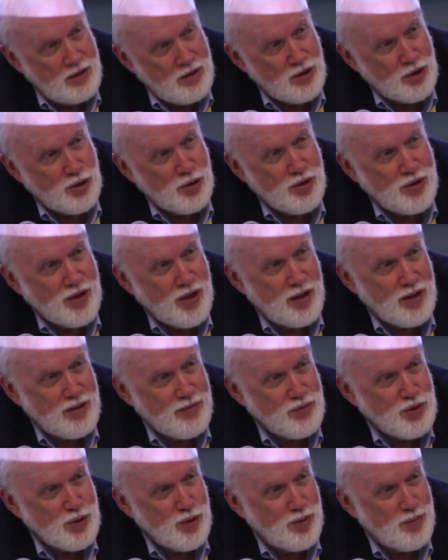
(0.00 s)
The good care
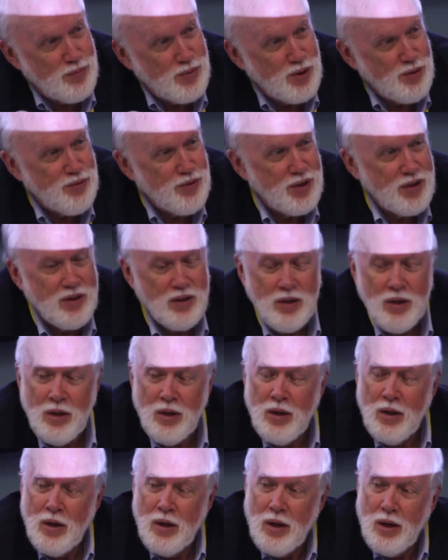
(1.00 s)
of Joan Murphy,
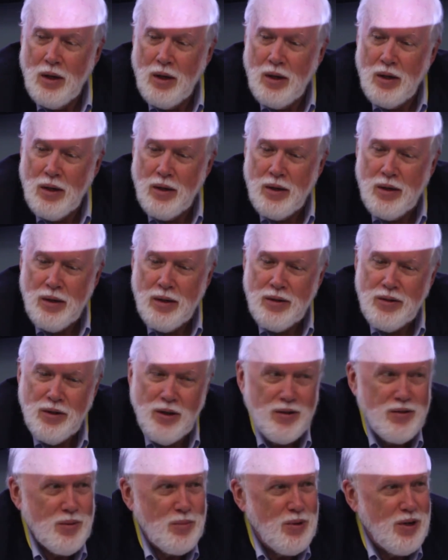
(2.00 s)

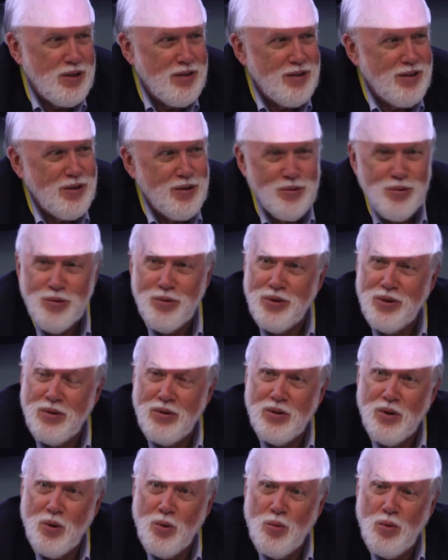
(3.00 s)
Dr. Butler, who
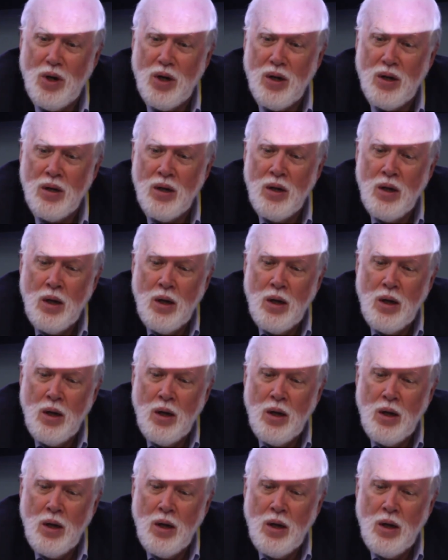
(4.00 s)
you'll know well.